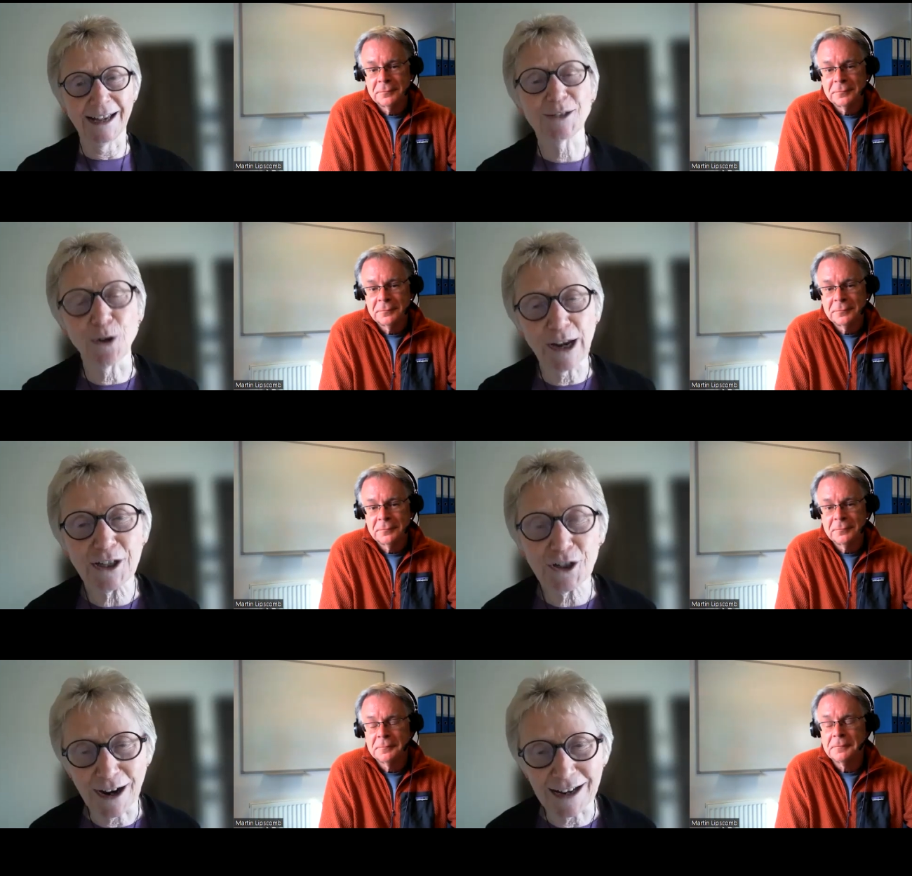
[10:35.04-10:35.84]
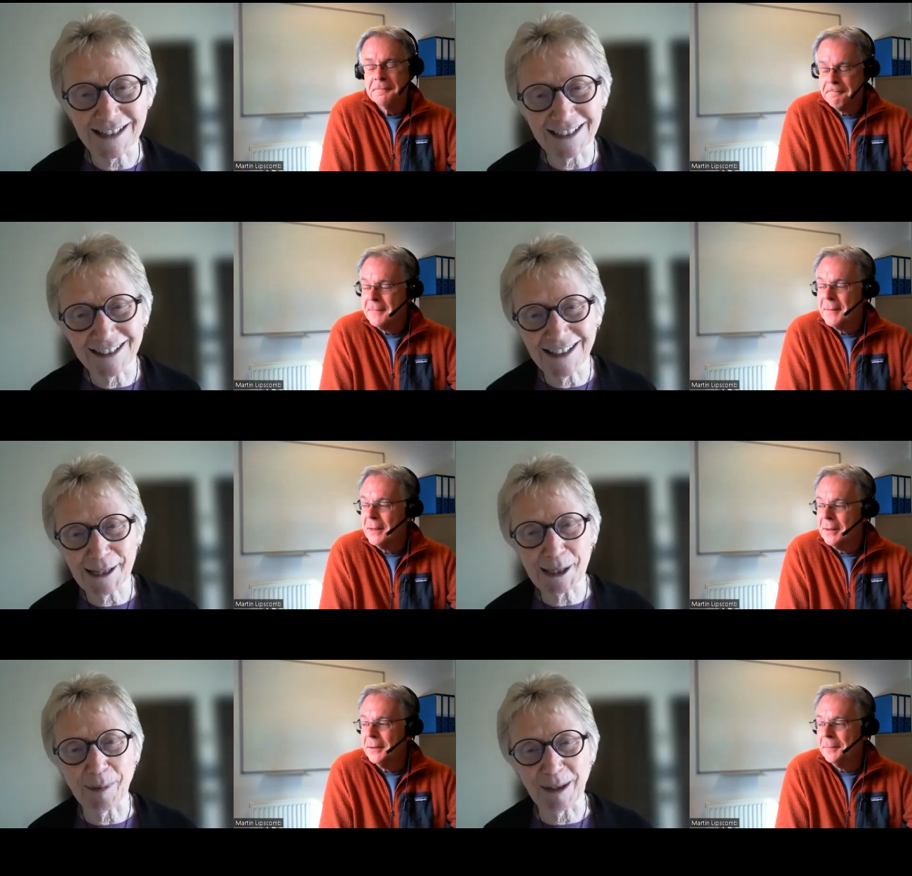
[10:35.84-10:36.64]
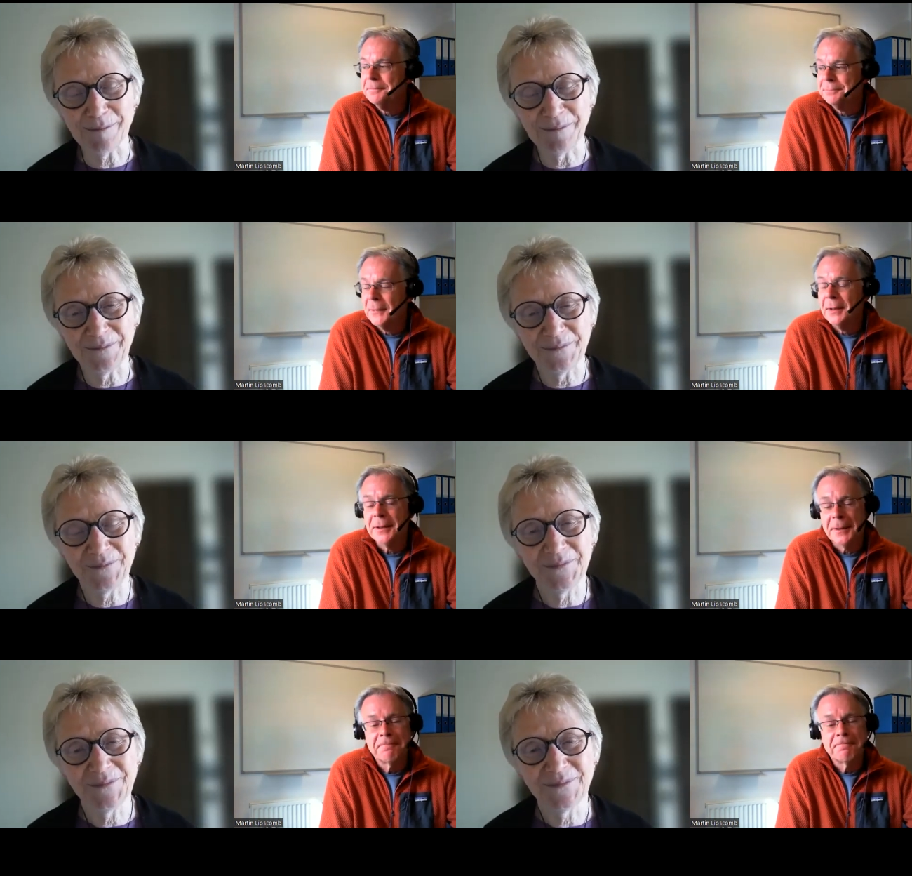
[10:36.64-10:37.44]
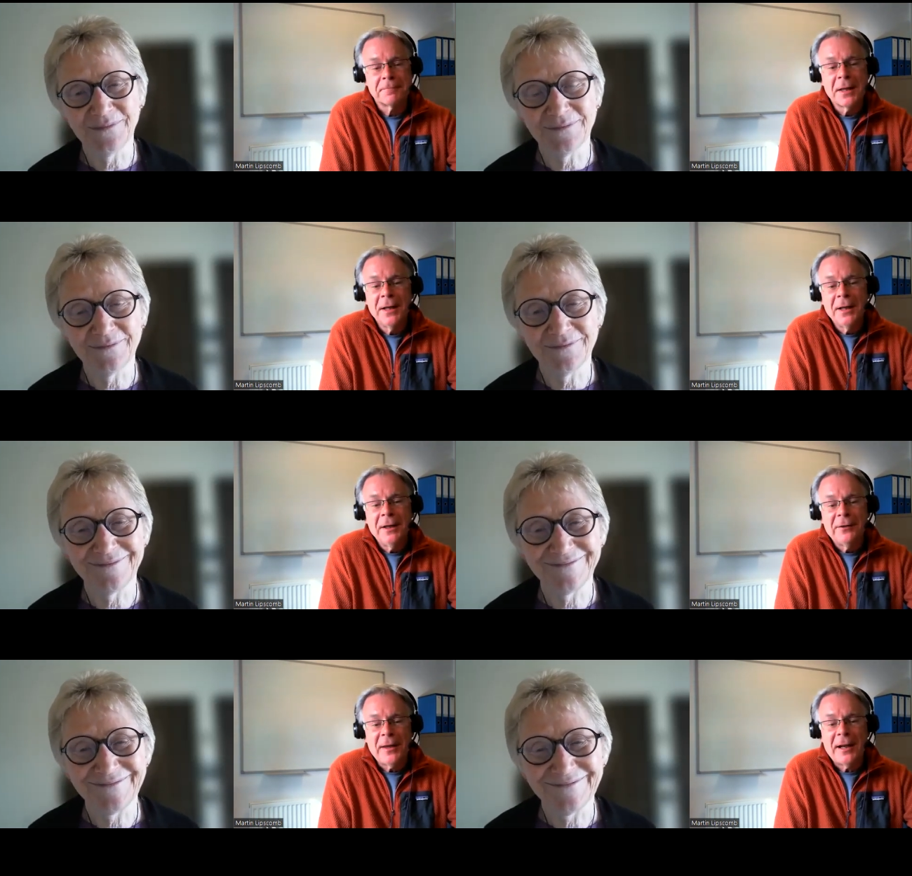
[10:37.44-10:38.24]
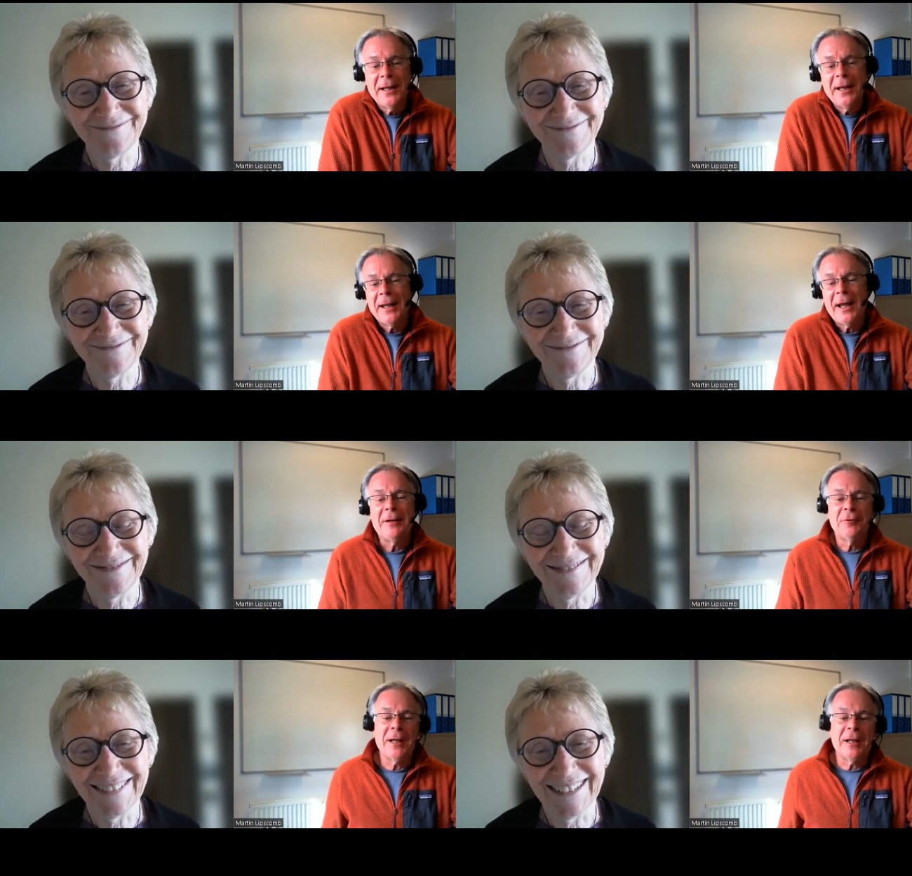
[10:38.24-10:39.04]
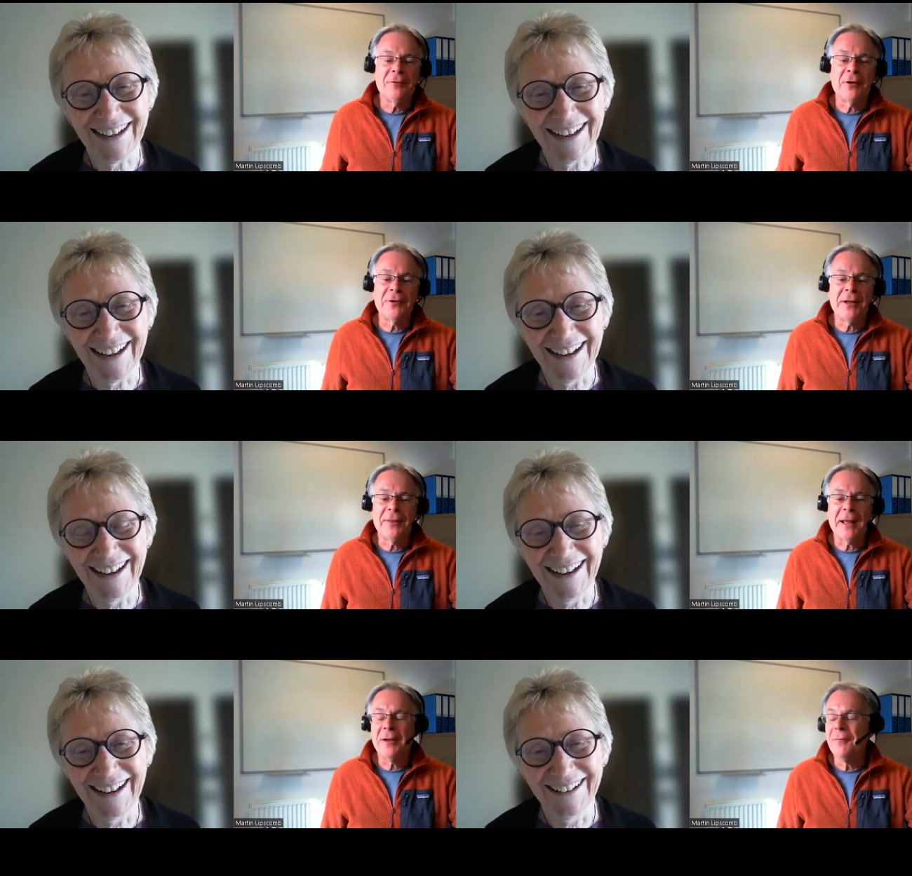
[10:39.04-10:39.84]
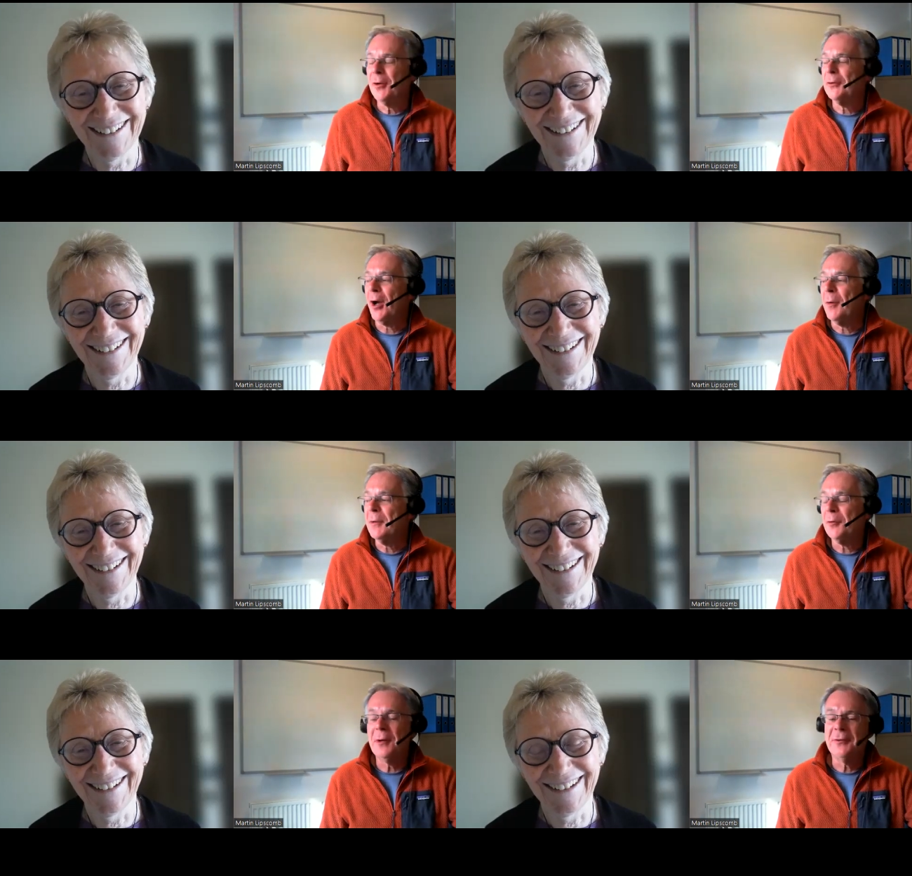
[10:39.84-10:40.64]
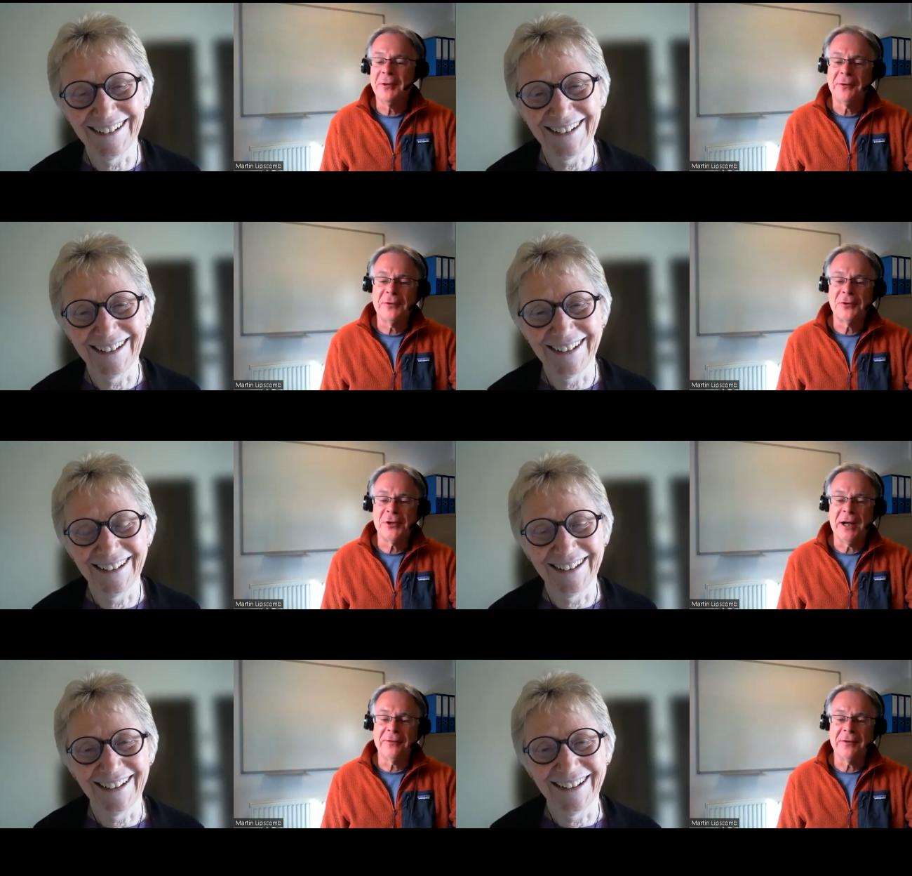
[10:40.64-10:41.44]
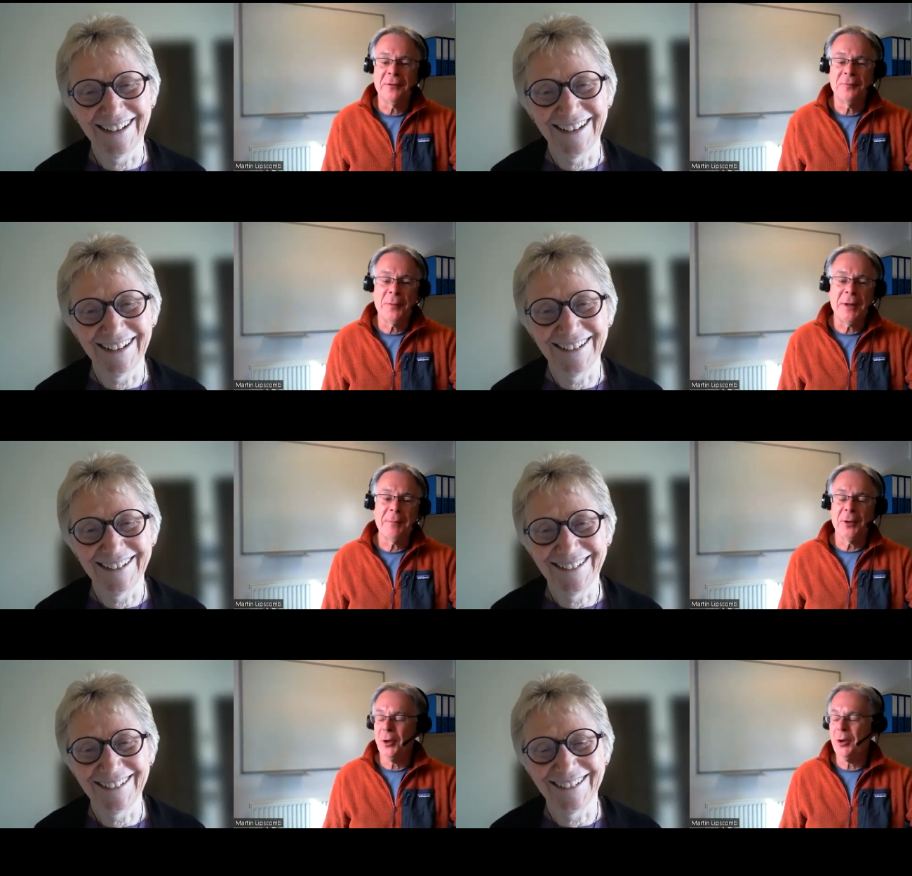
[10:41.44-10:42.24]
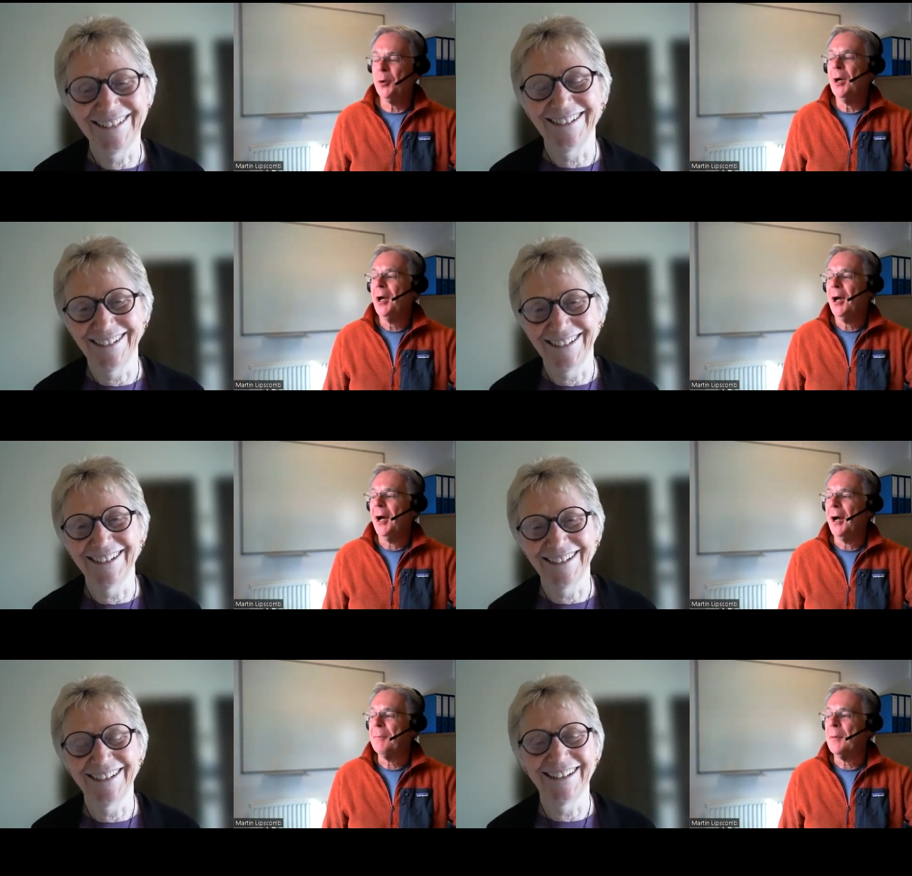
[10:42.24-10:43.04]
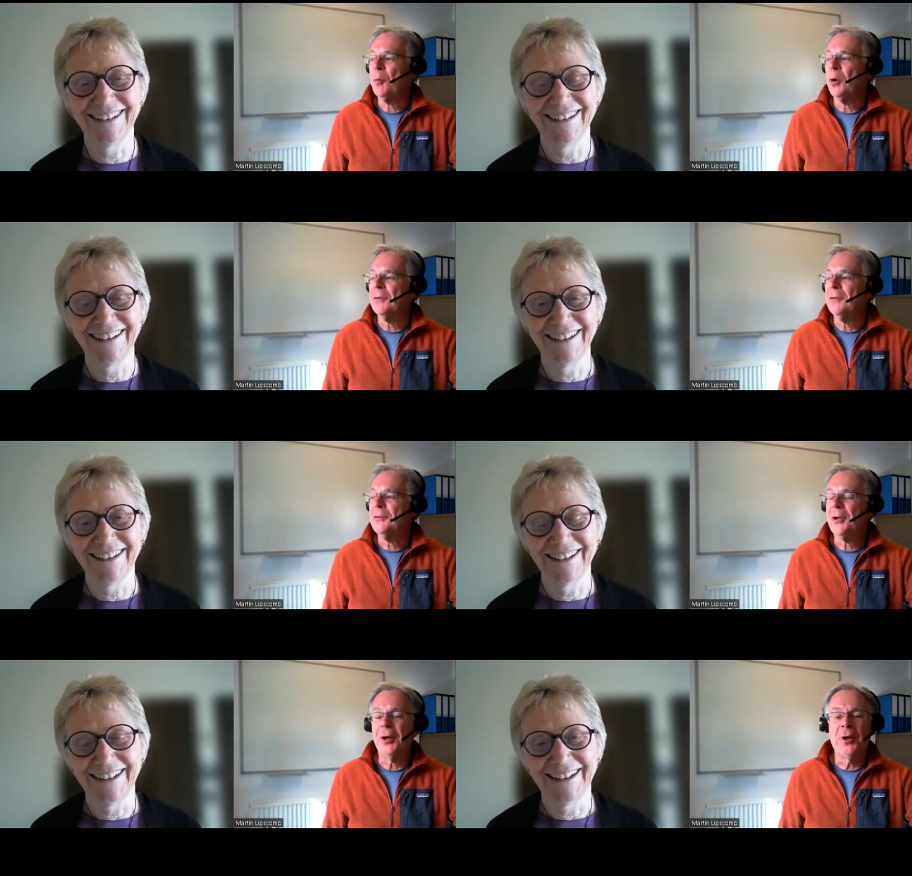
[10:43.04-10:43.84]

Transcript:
Speaker 1: us were interesting to the discipline. Yeah. Okay.
Speaker 2: Sally, again, really interesting. Thank you for your time. It's always nice to chat. And for people who um, want to